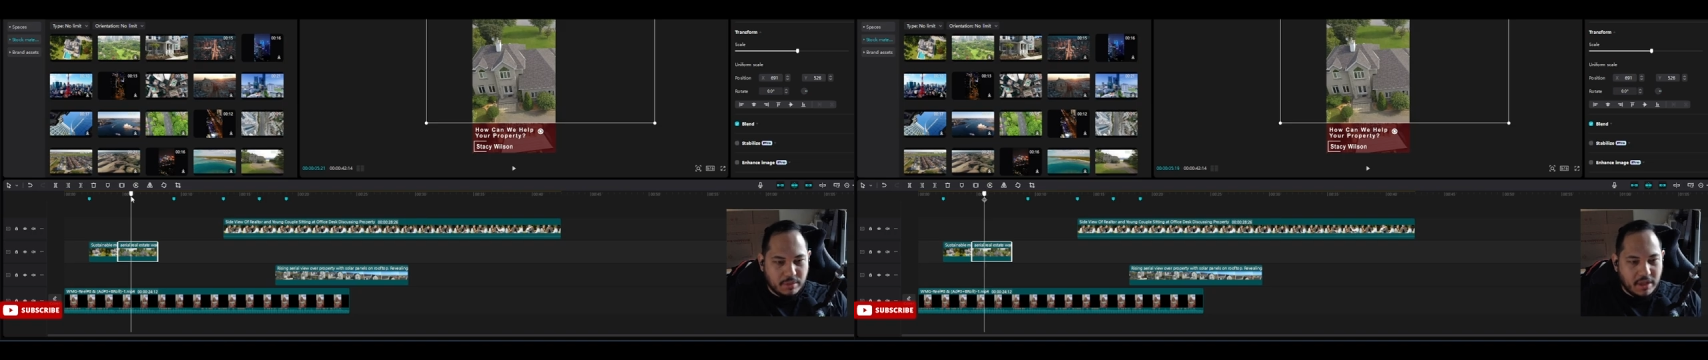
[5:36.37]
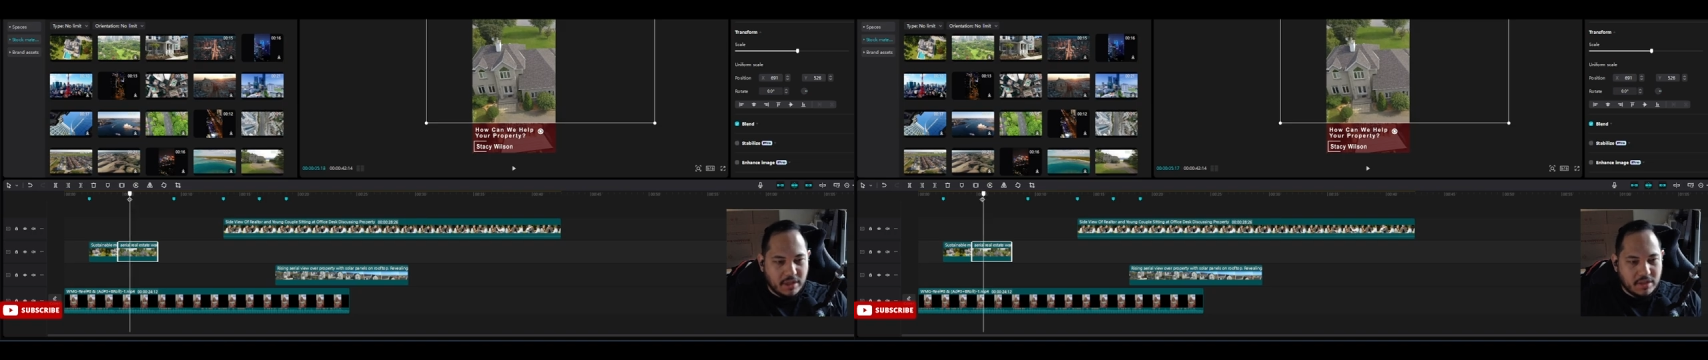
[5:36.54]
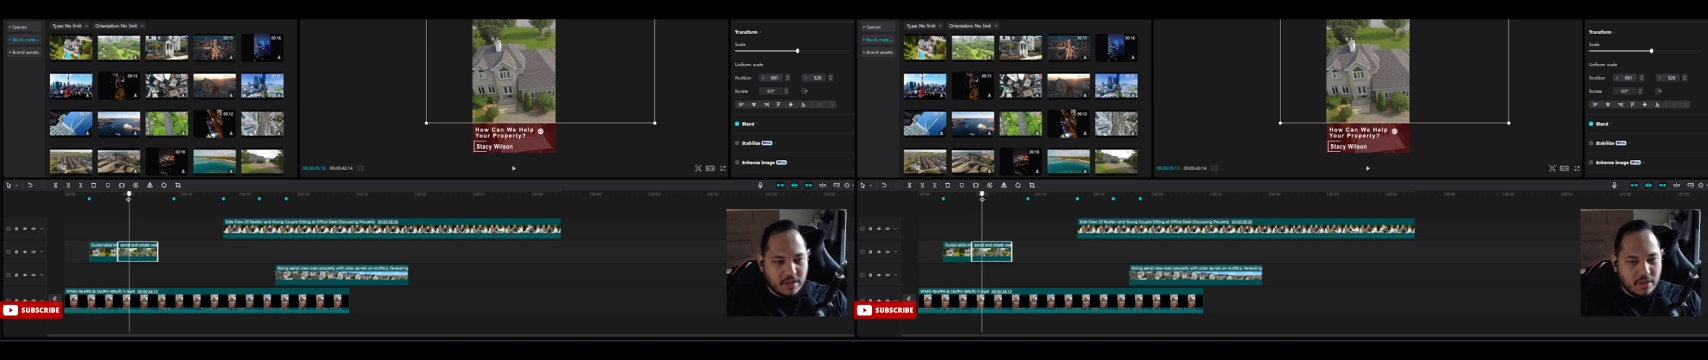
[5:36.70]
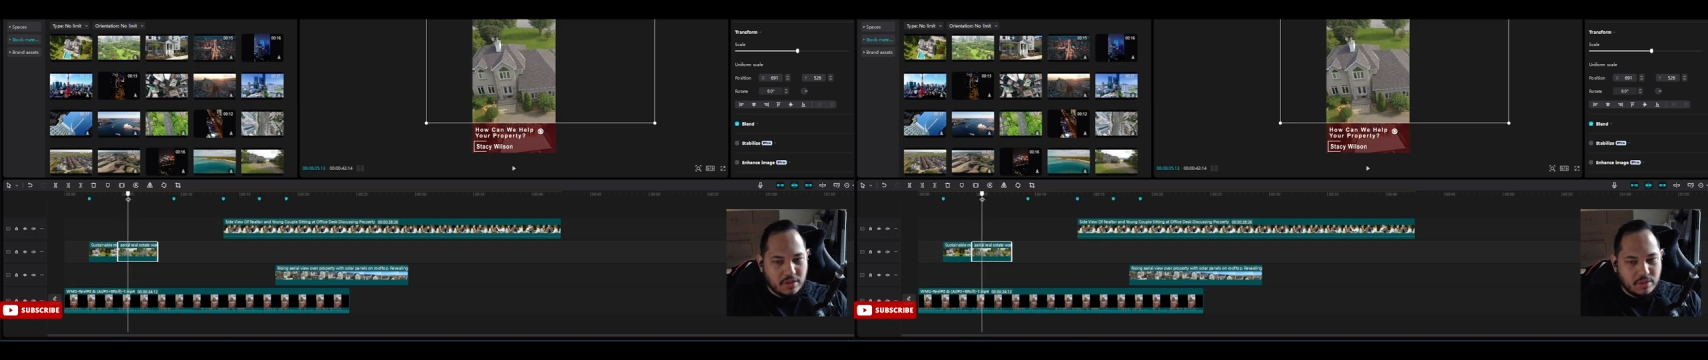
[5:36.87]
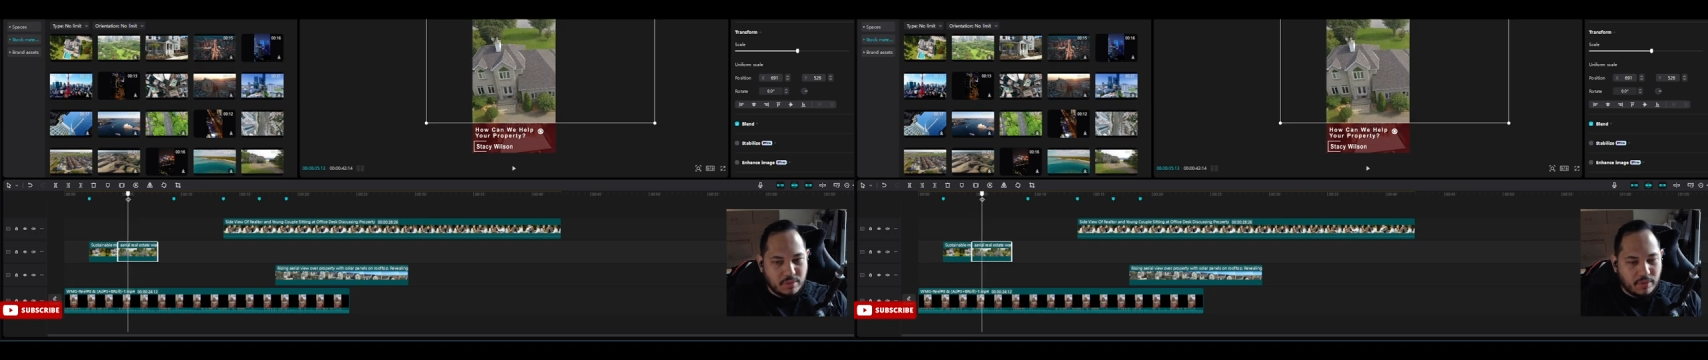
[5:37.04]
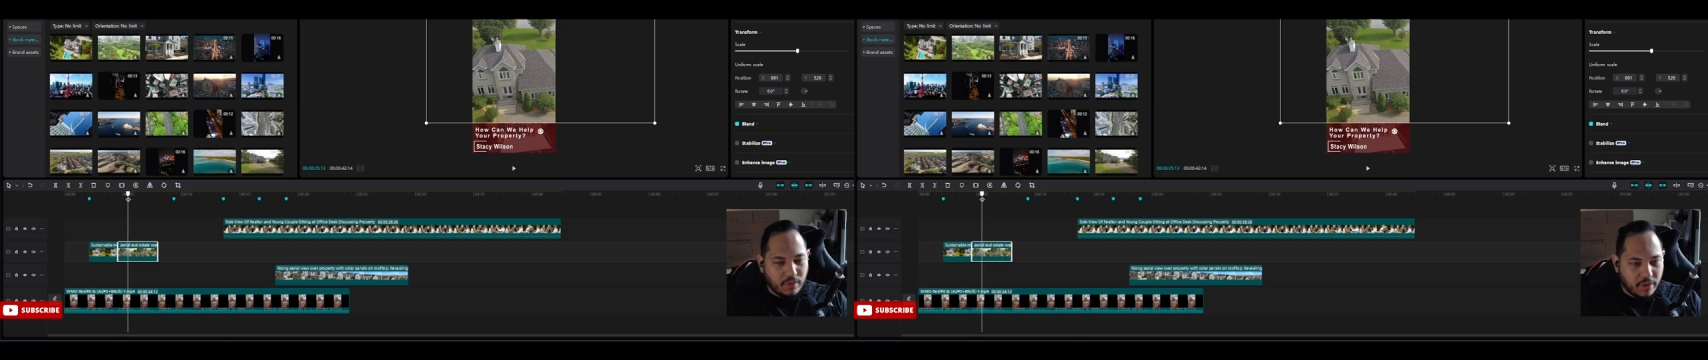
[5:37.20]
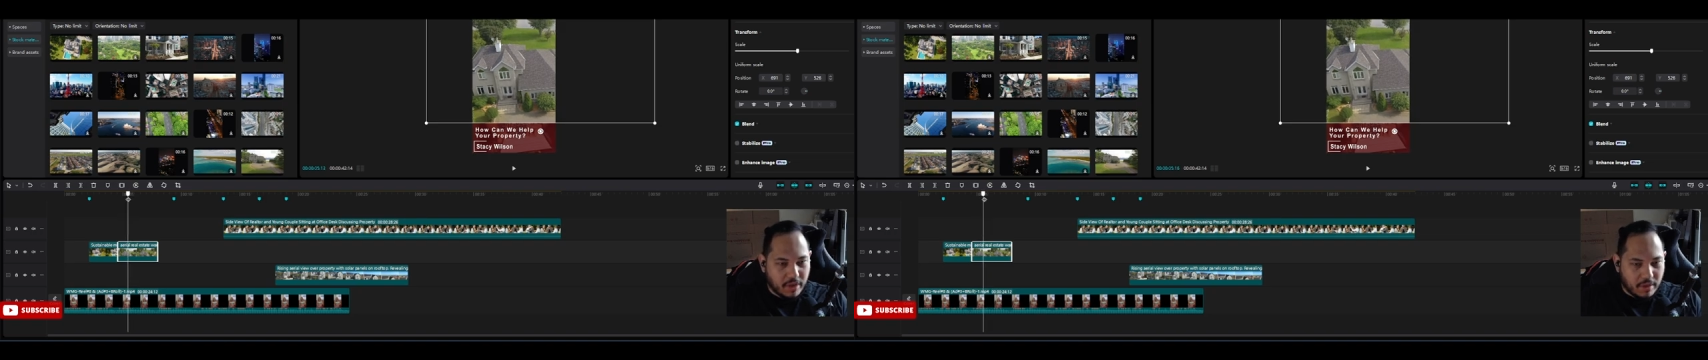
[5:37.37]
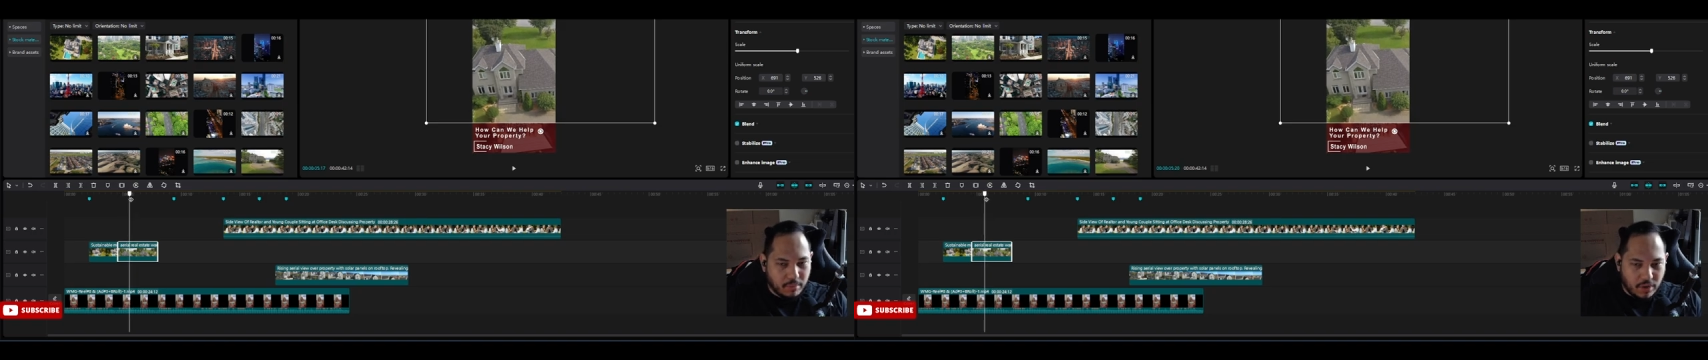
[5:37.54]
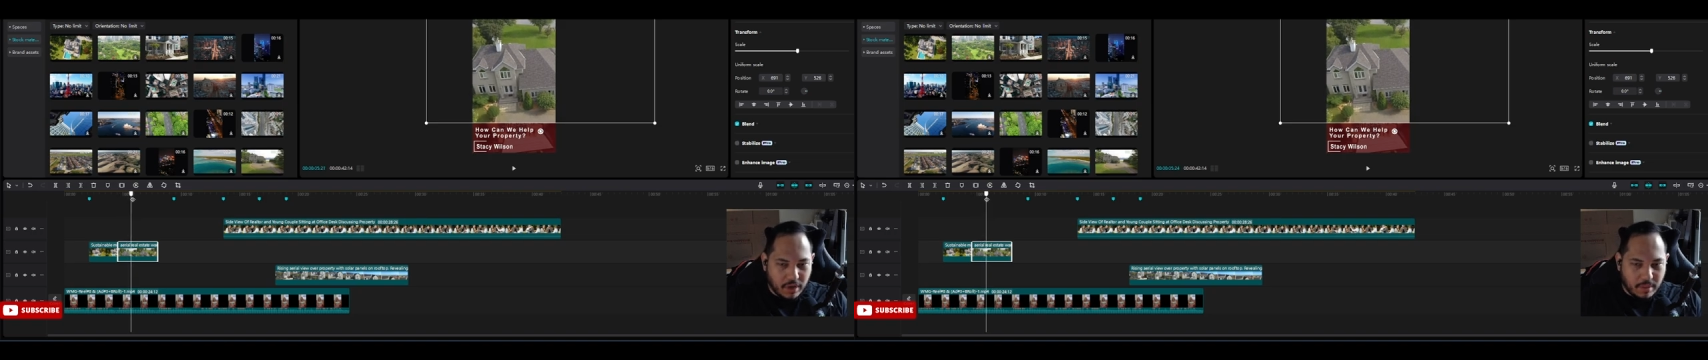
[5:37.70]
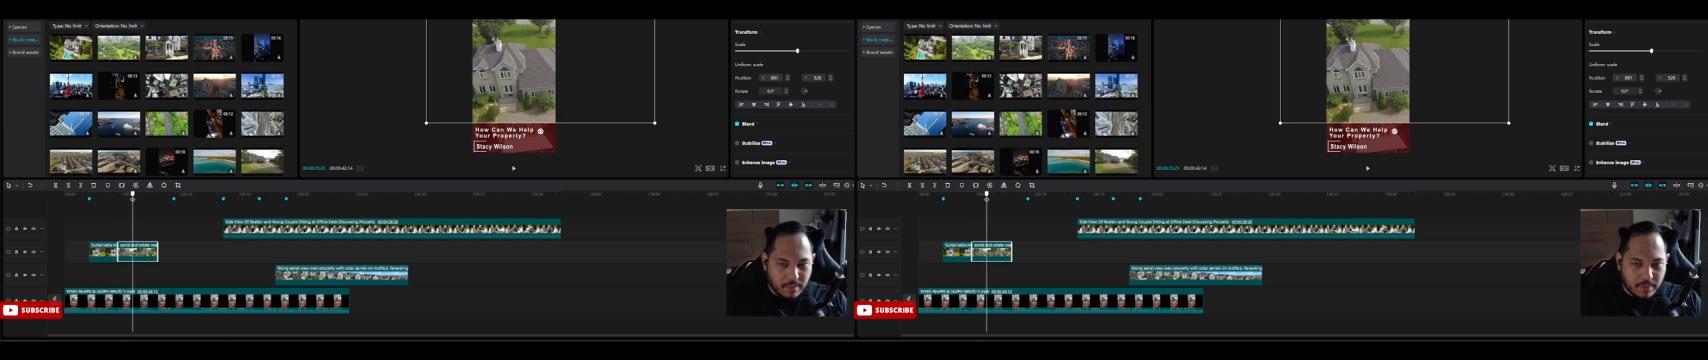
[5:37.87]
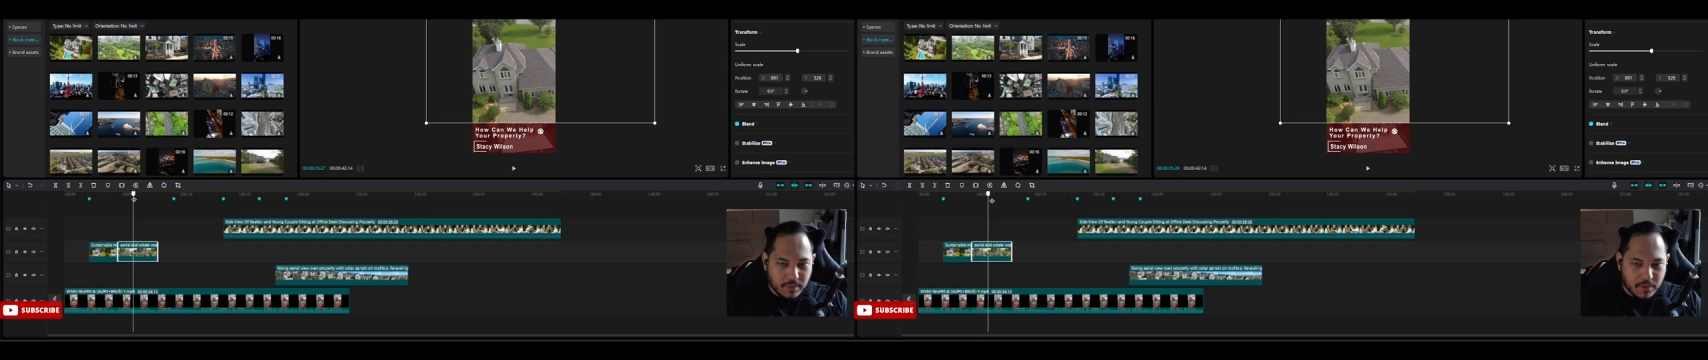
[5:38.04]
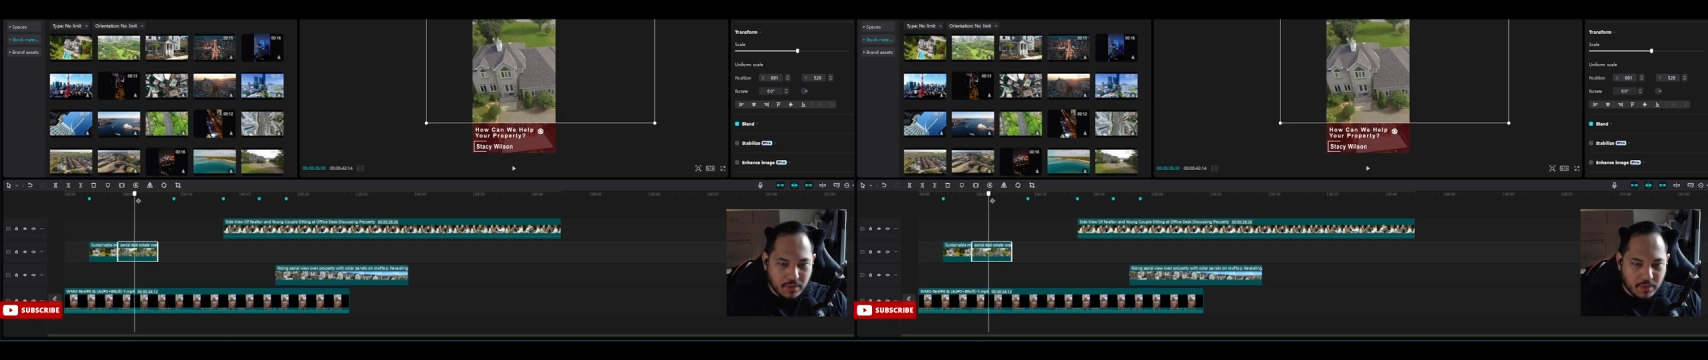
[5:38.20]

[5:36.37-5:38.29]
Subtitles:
managing issues before they become problems.